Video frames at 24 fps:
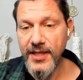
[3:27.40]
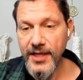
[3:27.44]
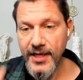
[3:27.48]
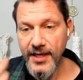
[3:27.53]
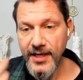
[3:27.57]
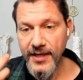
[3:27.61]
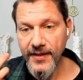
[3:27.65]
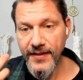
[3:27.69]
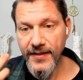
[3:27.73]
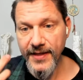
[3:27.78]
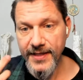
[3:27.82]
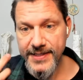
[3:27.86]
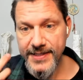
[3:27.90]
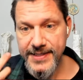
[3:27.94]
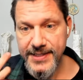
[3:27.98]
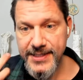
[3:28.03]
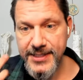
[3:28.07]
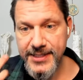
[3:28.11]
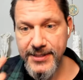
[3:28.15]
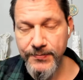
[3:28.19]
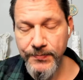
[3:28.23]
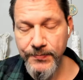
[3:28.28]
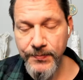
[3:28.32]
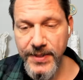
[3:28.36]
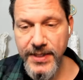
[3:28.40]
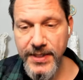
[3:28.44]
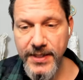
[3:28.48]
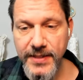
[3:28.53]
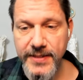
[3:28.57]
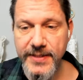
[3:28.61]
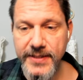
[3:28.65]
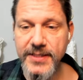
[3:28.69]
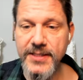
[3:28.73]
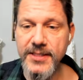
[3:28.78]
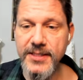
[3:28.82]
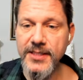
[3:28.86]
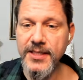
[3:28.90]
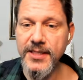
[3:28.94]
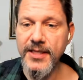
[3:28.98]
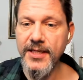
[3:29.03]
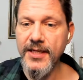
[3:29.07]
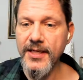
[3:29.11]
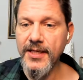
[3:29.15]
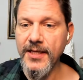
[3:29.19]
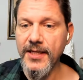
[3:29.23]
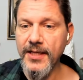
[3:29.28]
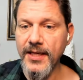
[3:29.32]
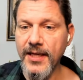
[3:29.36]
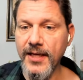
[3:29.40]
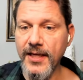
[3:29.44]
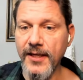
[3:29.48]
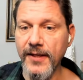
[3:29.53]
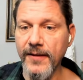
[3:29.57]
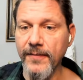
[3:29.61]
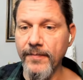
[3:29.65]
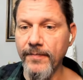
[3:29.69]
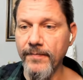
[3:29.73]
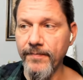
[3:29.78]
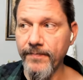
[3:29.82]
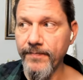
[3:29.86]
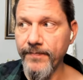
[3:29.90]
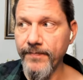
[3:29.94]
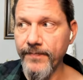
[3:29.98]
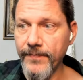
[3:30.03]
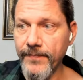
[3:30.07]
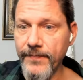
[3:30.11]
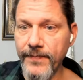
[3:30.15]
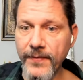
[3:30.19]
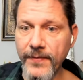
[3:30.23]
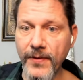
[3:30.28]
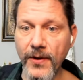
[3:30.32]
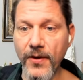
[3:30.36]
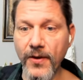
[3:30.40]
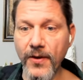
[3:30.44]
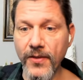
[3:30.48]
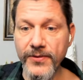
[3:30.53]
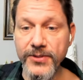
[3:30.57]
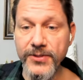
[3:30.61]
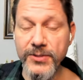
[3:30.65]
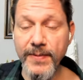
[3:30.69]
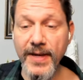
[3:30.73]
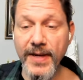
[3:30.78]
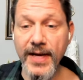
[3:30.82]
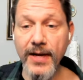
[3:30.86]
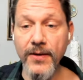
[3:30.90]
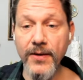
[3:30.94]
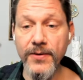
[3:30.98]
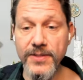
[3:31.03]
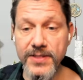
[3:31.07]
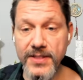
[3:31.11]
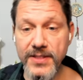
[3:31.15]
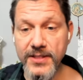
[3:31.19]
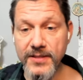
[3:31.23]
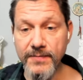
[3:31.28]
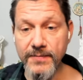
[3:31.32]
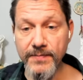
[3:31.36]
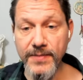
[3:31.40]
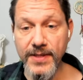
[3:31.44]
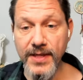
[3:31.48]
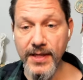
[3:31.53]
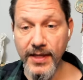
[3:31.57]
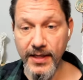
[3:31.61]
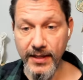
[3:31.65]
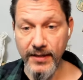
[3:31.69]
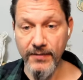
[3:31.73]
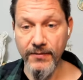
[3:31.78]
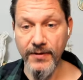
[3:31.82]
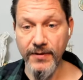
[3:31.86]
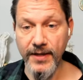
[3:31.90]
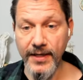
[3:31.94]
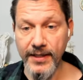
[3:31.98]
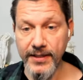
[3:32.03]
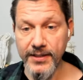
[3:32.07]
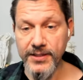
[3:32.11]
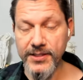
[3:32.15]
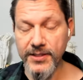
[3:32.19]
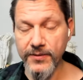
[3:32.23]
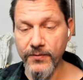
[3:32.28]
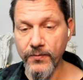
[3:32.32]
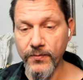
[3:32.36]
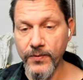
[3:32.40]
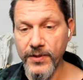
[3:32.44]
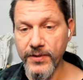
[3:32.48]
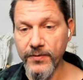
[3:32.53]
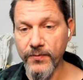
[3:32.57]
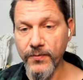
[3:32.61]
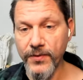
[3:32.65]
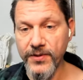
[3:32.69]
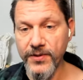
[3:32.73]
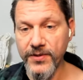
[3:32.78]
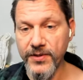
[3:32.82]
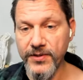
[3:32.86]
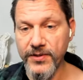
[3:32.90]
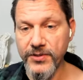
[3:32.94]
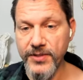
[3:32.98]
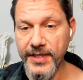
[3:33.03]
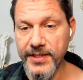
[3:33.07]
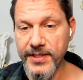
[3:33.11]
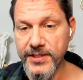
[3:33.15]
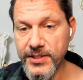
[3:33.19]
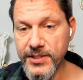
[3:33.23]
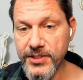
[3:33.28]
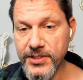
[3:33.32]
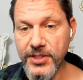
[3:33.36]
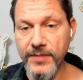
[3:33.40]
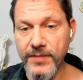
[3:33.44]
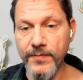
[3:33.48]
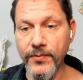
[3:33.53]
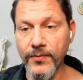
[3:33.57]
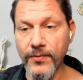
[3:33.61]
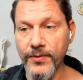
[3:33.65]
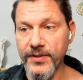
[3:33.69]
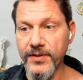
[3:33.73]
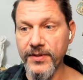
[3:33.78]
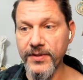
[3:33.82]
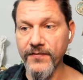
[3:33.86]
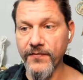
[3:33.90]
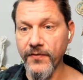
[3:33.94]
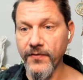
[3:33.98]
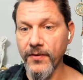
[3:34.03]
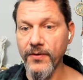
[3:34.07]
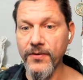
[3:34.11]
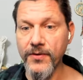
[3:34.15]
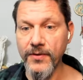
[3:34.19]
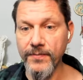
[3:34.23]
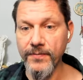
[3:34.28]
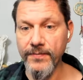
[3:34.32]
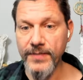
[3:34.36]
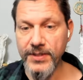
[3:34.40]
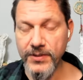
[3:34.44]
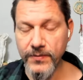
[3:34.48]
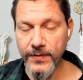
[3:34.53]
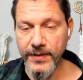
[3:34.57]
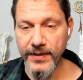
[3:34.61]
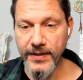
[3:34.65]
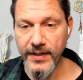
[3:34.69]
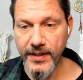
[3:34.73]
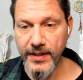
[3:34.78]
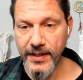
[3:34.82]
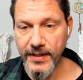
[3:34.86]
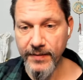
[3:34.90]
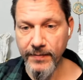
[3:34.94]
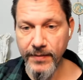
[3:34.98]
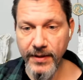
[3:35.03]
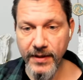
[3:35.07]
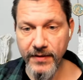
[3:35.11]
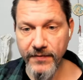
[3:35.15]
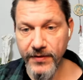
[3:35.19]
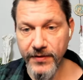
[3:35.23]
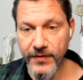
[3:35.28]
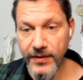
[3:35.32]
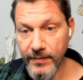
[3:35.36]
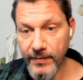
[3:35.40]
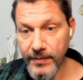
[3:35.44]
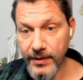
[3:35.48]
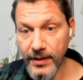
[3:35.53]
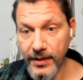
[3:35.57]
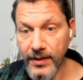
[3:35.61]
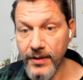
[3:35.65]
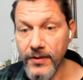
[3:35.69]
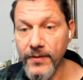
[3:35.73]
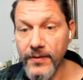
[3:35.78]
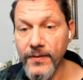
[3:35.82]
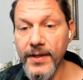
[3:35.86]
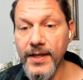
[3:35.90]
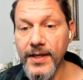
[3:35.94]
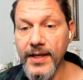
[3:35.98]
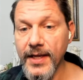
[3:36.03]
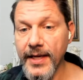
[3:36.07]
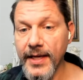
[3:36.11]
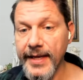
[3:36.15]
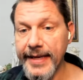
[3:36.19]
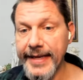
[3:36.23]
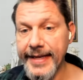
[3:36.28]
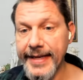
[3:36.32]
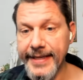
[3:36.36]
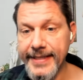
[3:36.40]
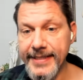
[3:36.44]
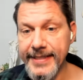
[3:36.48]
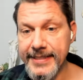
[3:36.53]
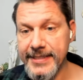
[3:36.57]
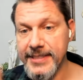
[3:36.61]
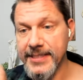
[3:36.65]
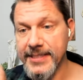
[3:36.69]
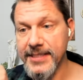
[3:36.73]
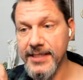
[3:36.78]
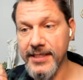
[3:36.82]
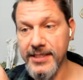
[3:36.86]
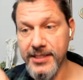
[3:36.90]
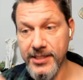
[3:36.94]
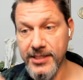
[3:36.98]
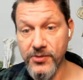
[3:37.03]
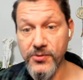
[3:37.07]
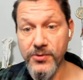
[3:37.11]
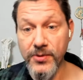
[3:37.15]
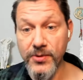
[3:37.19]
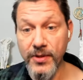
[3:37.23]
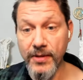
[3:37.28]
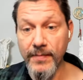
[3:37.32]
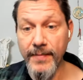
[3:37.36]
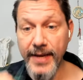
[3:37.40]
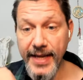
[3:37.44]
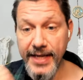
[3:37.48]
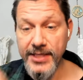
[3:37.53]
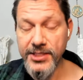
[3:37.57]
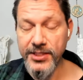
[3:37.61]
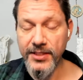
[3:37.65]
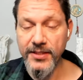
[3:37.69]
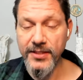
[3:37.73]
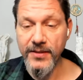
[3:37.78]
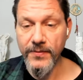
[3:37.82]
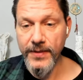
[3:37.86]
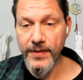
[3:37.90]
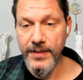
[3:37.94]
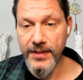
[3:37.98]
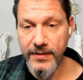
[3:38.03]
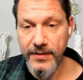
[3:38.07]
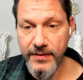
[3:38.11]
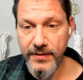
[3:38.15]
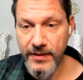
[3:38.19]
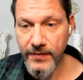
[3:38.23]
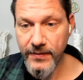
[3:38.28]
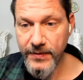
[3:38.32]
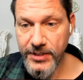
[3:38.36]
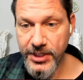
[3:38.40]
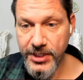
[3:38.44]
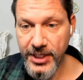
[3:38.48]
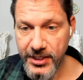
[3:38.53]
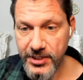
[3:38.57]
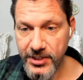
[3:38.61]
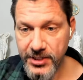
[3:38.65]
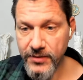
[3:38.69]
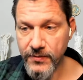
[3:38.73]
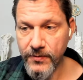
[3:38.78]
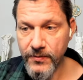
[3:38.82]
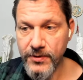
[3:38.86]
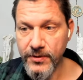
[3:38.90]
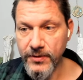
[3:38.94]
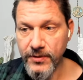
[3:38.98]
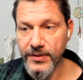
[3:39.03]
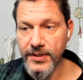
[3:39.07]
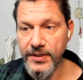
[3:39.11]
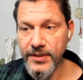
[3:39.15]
that speaks all those powers into being, right? So we're the transition point, the fulcrum between the above and the below, and it's through our magic that we change the world.